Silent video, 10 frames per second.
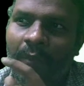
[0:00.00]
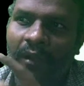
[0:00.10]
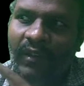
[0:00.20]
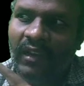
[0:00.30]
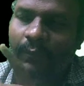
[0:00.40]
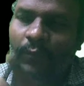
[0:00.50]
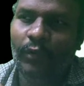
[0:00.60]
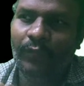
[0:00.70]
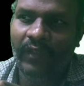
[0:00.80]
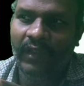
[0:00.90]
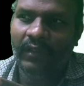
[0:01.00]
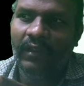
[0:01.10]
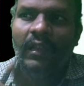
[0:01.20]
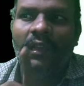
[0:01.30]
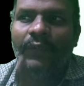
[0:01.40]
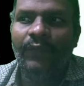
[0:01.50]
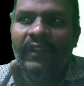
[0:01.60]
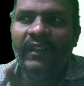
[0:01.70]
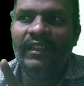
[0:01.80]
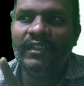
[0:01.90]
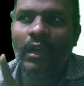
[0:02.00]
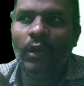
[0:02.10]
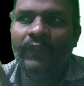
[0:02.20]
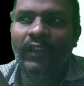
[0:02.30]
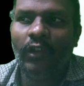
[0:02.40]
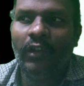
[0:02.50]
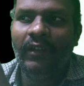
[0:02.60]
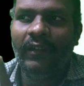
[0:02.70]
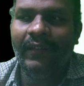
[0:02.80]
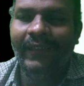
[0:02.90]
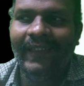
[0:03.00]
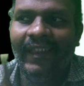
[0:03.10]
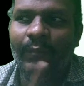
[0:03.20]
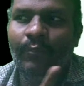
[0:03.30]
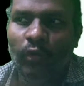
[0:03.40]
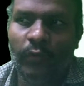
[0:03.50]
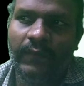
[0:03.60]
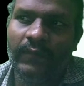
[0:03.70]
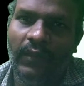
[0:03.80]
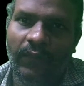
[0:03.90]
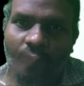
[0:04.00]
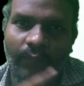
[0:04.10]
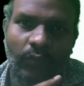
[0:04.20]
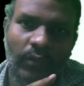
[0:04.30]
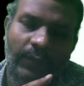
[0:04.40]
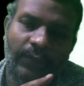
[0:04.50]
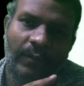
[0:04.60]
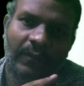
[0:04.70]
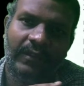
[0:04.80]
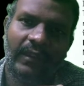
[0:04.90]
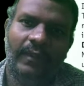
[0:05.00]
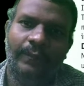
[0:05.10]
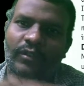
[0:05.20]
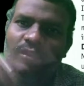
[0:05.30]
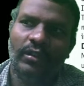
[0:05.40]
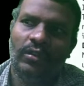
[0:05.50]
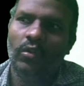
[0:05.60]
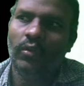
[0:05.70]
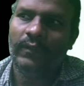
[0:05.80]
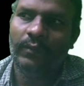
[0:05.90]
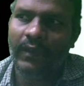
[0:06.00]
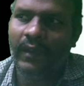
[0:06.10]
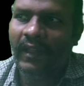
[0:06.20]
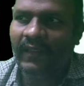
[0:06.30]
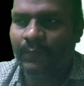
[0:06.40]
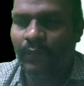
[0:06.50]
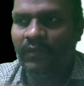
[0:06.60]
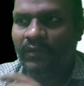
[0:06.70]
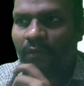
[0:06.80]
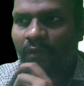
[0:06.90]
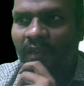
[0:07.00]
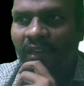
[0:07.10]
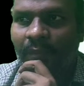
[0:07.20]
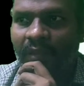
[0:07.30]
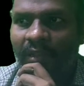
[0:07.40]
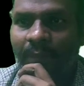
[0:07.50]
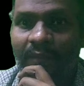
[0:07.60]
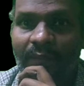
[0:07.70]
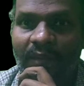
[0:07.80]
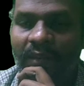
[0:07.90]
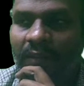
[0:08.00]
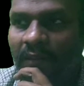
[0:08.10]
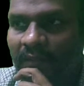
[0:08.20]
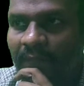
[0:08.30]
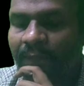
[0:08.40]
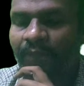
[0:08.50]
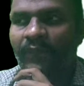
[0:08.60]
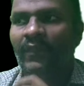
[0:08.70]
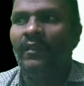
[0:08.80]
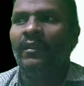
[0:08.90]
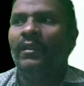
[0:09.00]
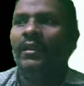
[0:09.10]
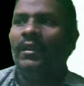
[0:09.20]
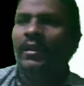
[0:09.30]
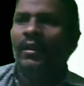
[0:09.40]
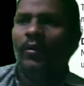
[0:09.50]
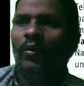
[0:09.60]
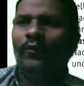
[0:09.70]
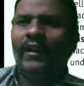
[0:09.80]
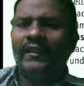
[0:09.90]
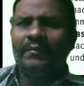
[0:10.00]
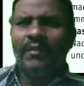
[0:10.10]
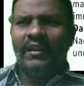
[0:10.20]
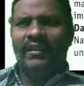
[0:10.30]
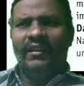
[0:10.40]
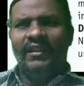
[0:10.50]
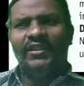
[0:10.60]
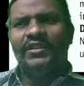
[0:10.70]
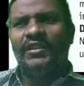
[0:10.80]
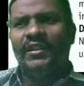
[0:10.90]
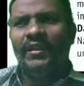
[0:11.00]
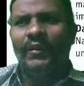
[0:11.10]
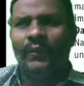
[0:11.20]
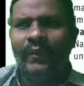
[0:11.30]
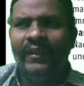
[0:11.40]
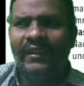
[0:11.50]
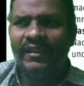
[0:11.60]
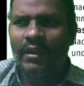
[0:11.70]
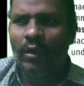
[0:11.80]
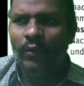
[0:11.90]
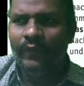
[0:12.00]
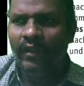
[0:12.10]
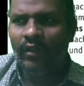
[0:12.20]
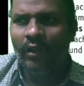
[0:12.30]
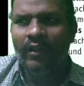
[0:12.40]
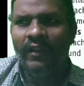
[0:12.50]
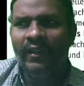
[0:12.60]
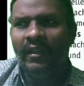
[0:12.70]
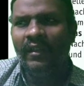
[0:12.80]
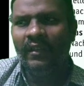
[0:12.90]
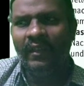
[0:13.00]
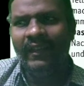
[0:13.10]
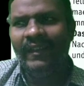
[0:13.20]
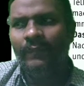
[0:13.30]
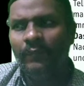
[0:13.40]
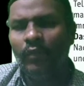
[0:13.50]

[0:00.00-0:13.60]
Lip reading: But when I put when ich auf die Toilette gehen muss, the muss from the second position goes to the last position and it becomes a wenn Satz. Und was mache ich, wenn ich auf die Toilette gehen